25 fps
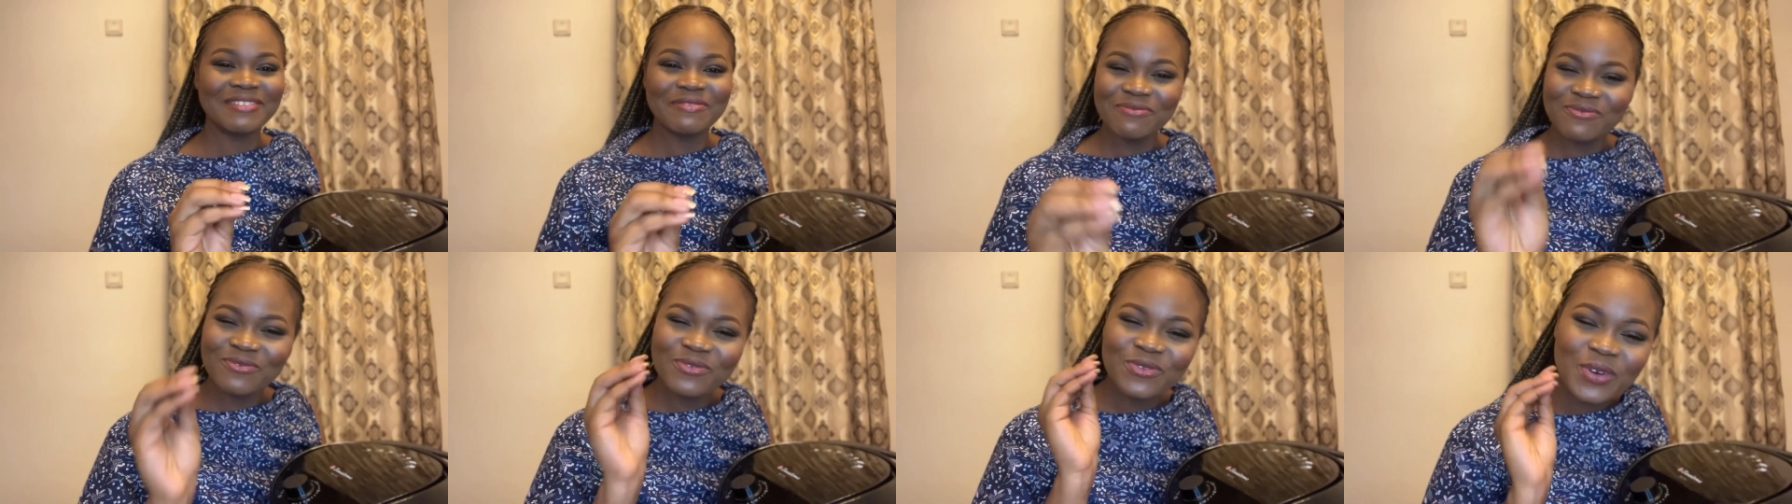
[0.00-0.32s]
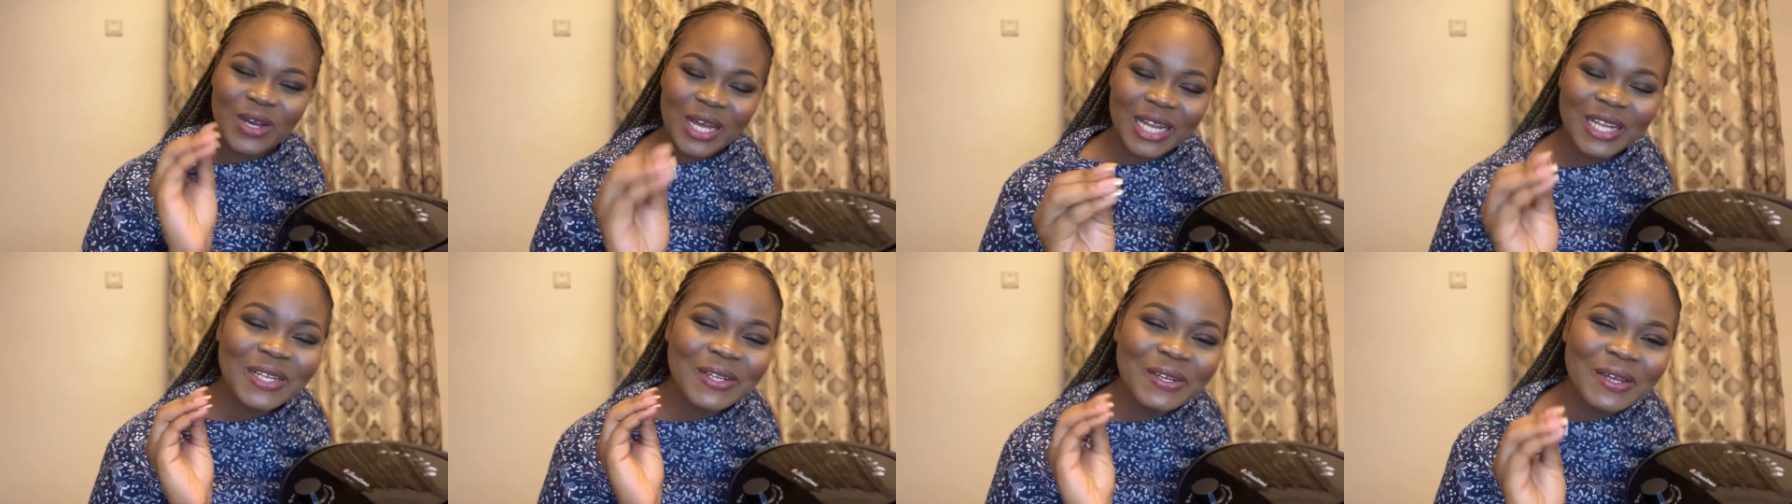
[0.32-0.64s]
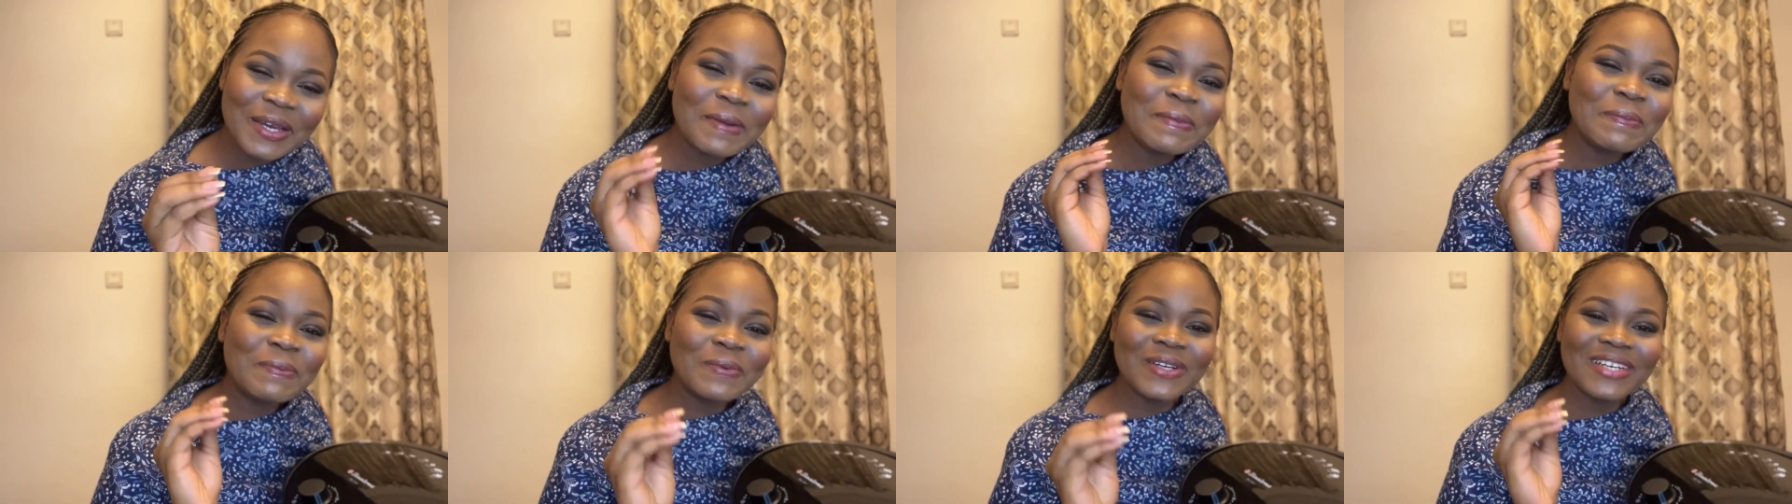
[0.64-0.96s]

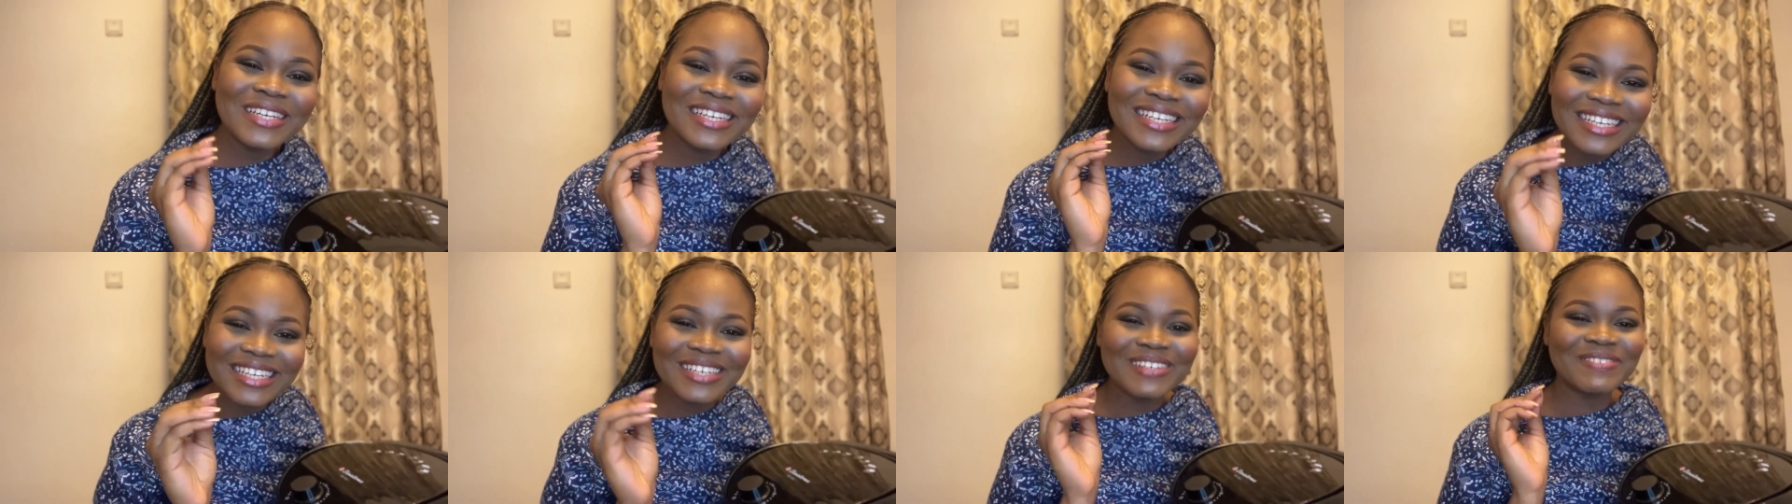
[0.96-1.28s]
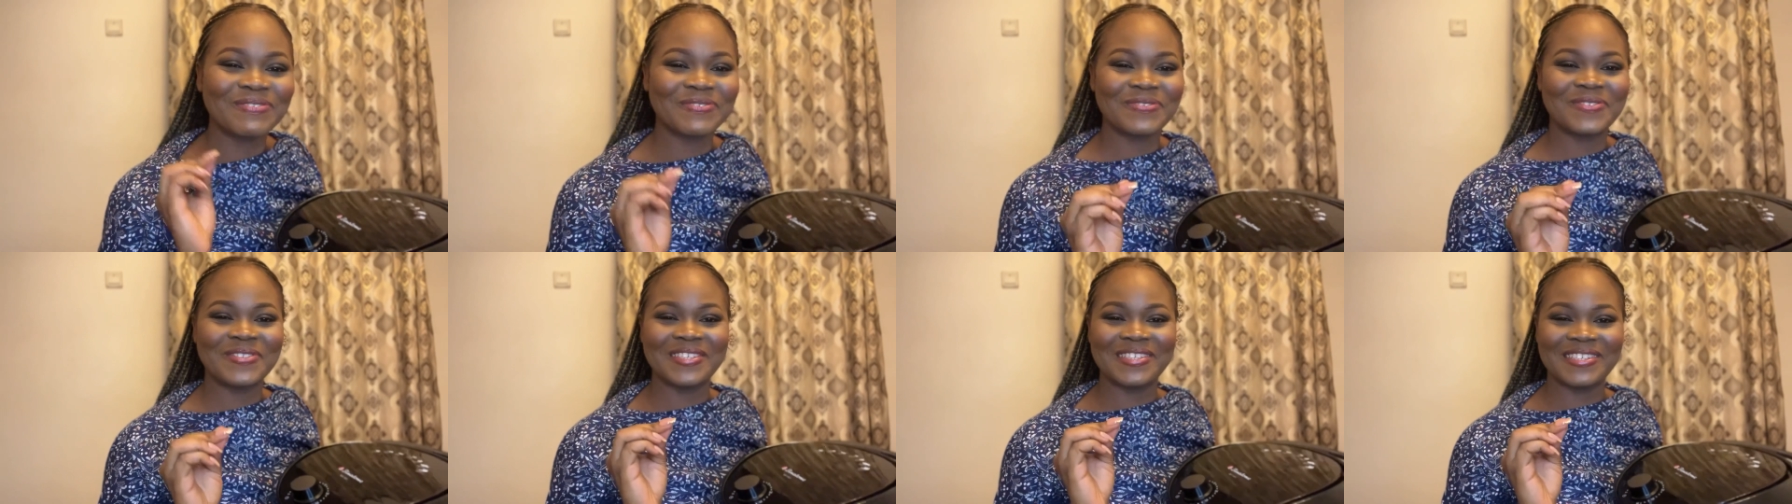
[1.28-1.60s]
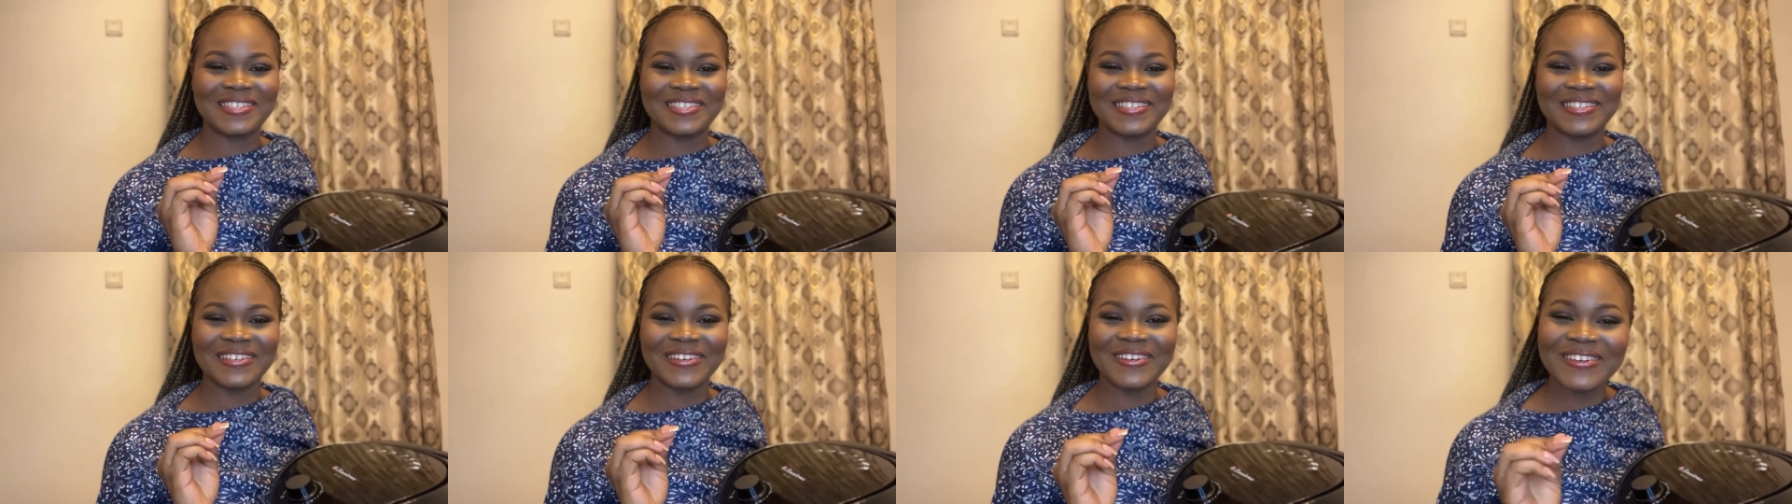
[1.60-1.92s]
Valuable
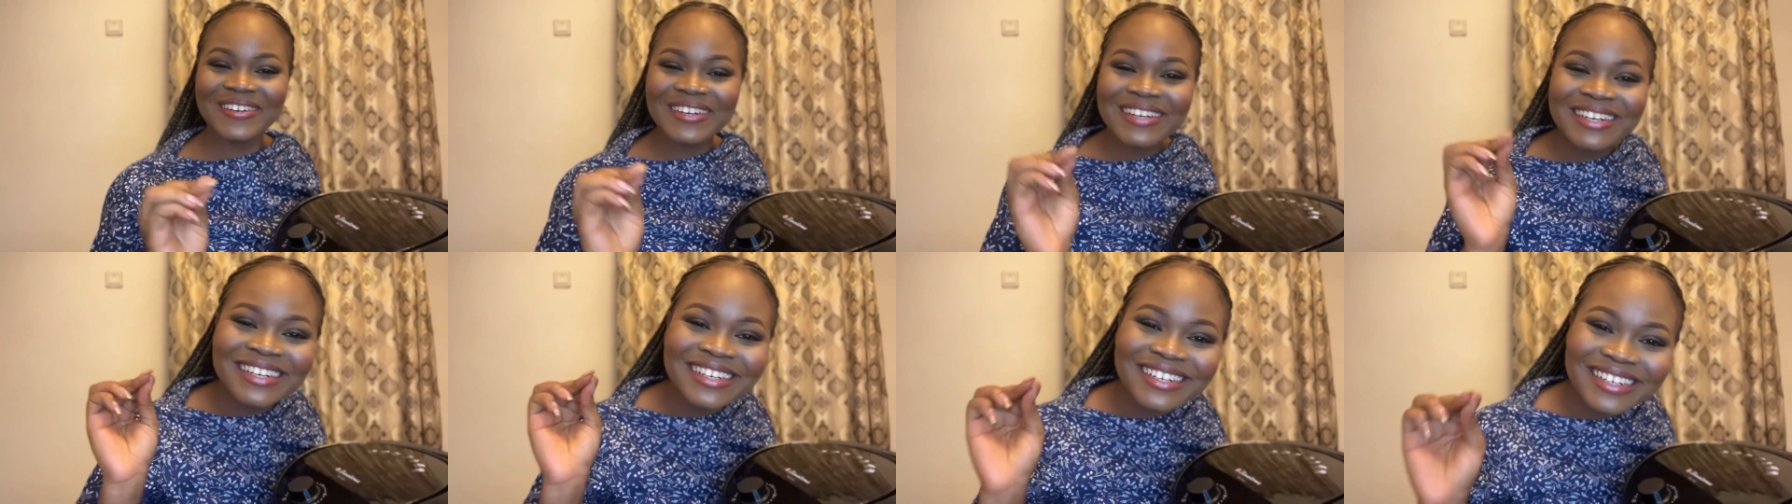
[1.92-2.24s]
gifts. Okay.